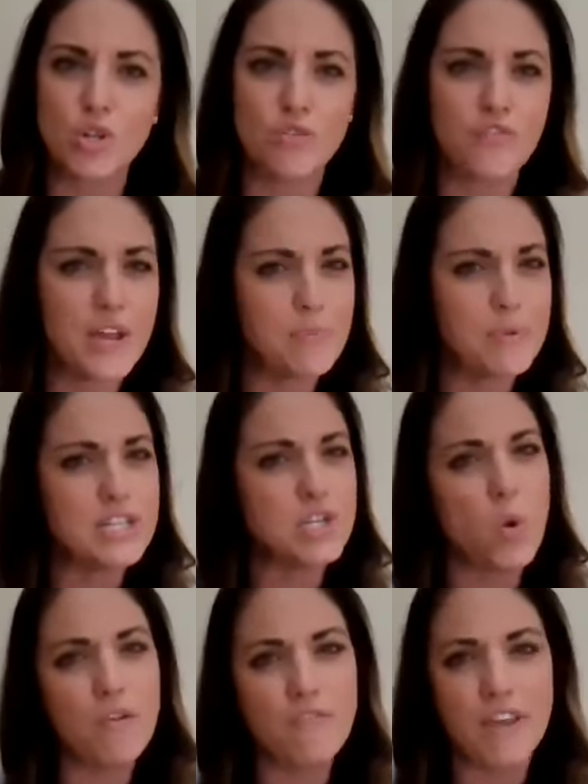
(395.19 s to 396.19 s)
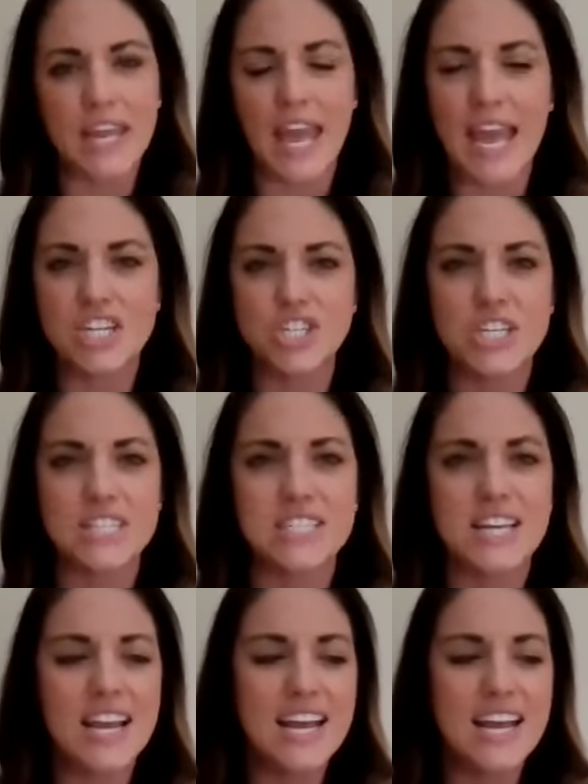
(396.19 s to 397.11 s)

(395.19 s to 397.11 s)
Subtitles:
their families, go on vacations,